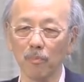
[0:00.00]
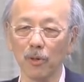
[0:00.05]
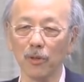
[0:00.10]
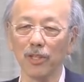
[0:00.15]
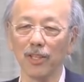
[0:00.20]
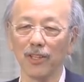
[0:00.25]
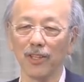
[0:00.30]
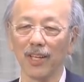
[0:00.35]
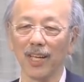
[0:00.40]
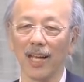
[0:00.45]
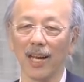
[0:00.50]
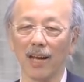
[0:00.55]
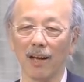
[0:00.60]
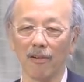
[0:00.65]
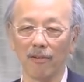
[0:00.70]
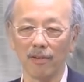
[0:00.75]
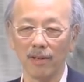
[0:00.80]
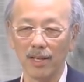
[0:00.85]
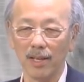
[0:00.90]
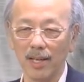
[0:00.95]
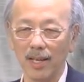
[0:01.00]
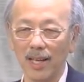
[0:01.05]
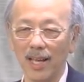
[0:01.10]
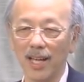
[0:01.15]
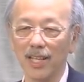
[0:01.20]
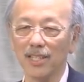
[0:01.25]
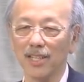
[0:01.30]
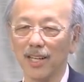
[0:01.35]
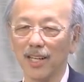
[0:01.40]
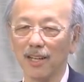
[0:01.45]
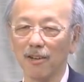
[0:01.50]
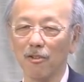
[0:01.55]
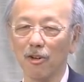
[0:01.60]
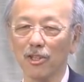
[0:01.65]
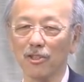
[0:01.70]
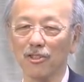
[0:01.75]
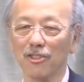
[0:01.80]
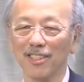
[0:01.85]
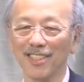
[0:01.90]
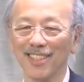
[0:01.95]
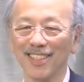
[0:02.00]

protein to get out. Excellent question.